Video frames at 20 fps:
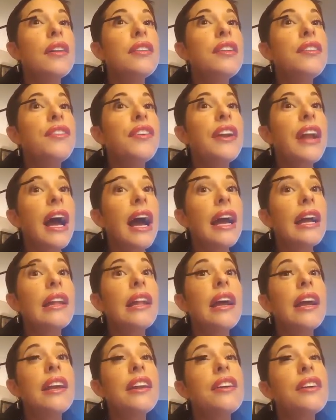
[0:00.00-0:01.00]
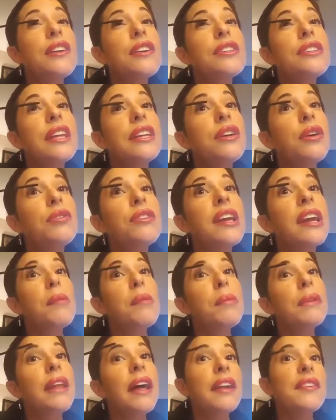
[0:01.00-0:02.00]
different eyeliners. They don't
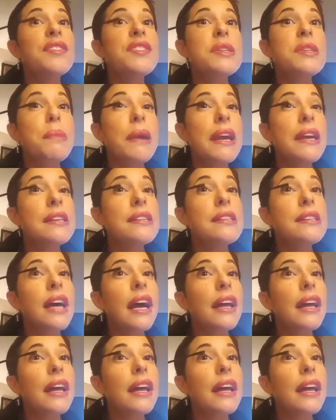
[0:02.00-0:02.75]
up a lot of space.